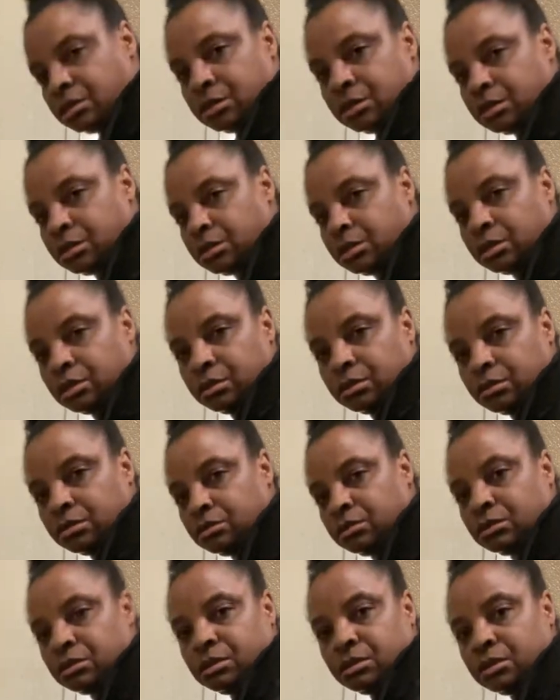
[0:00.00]
You know,
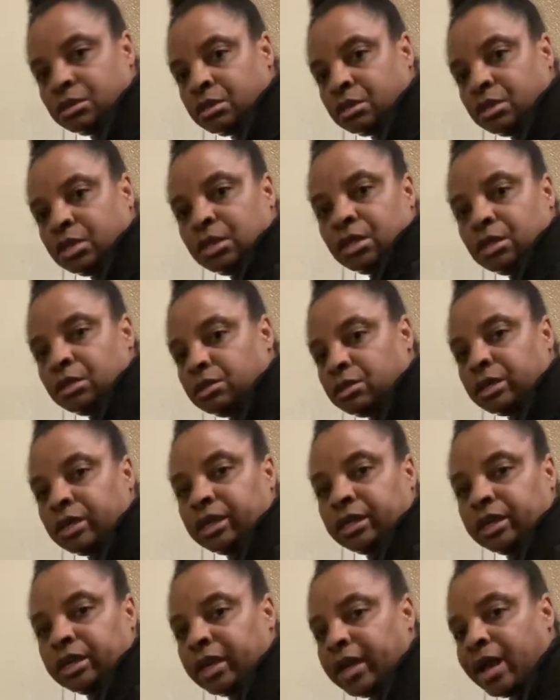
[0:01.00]
you
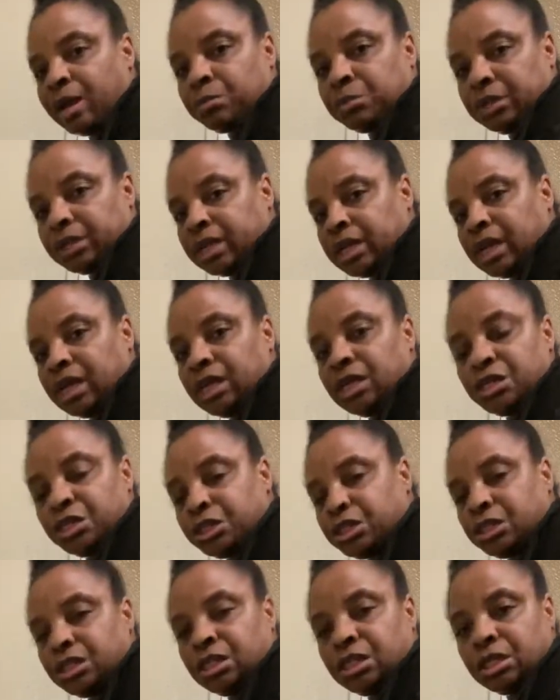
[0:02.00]
got the
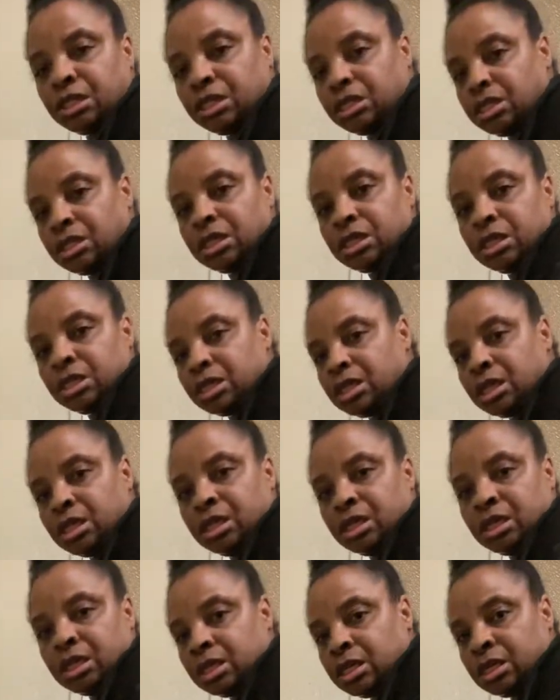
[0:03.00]
application.
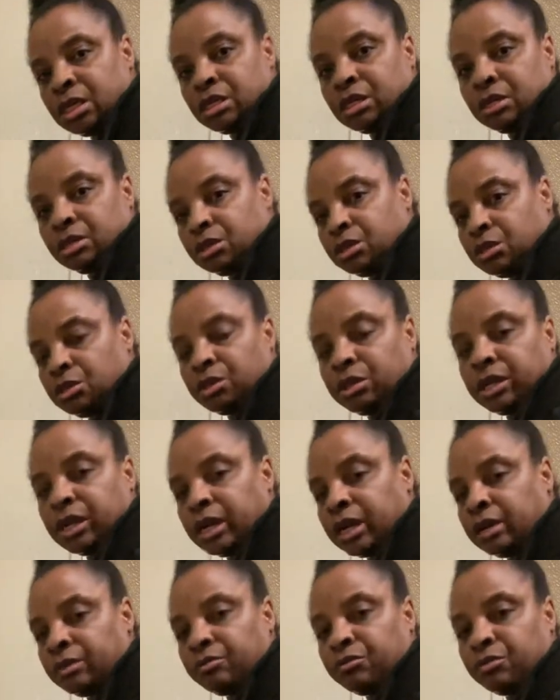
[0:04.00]
You know, you
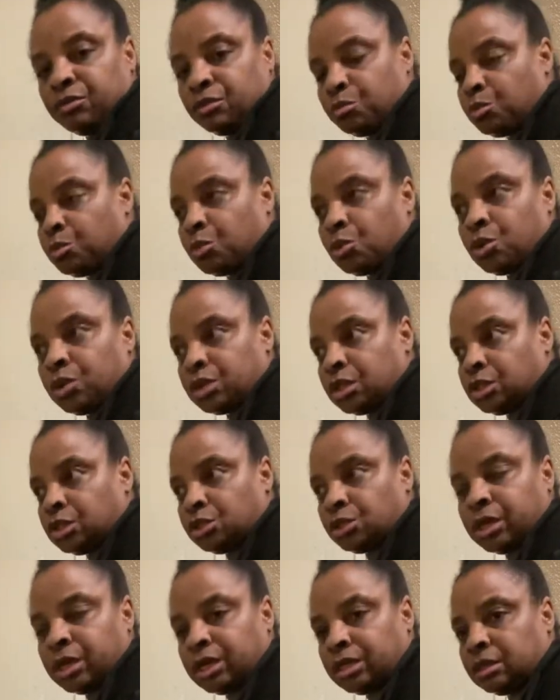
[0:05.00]
got for
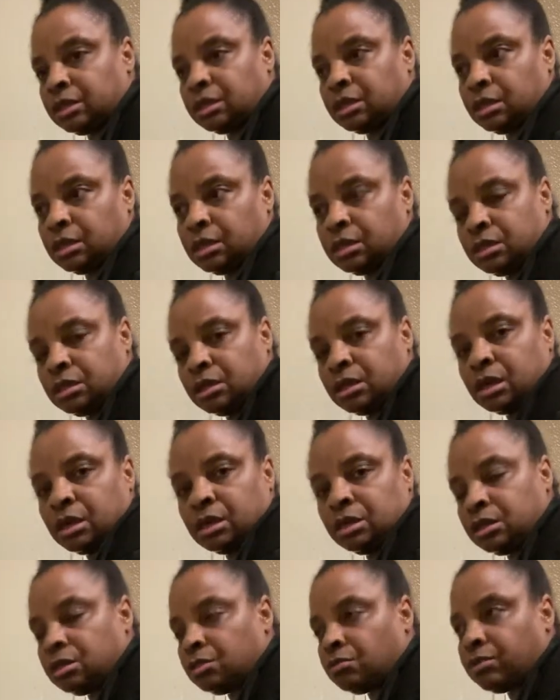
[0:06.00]
mortgage, you got the
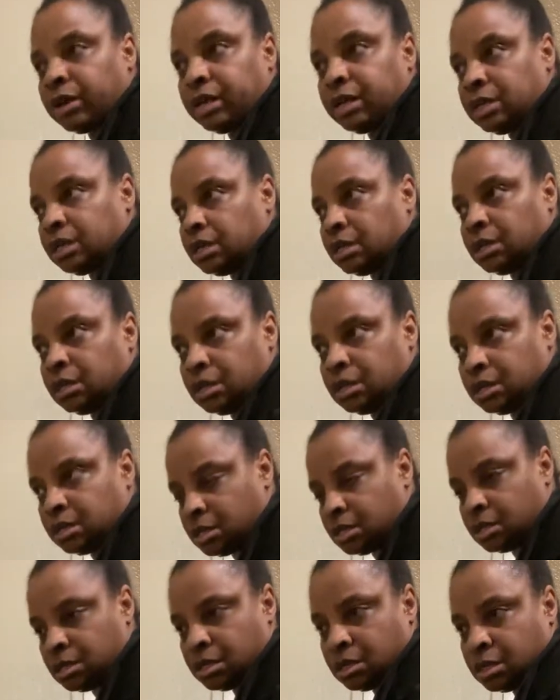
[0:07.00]
underwriting.
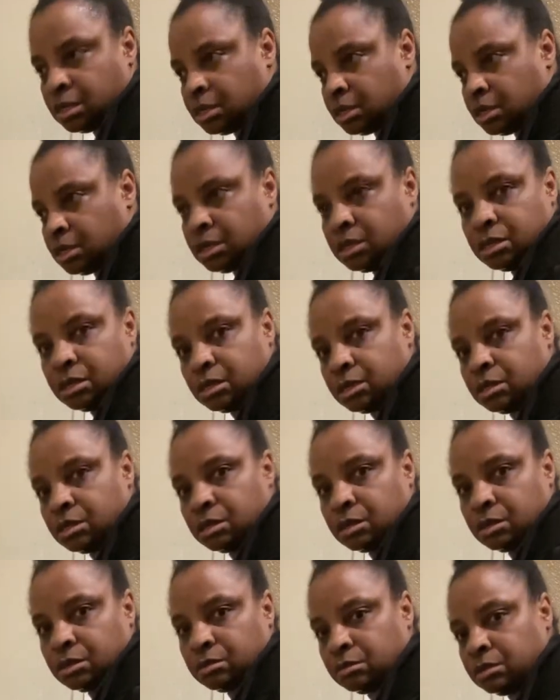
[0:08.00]
You
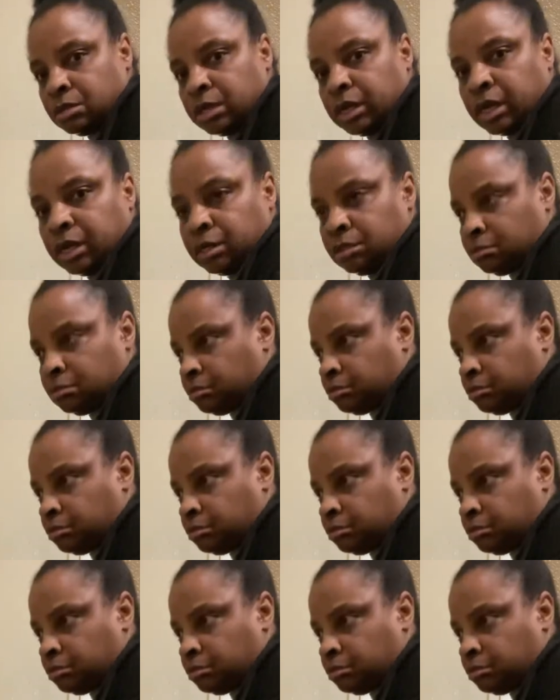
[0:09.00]
know, you got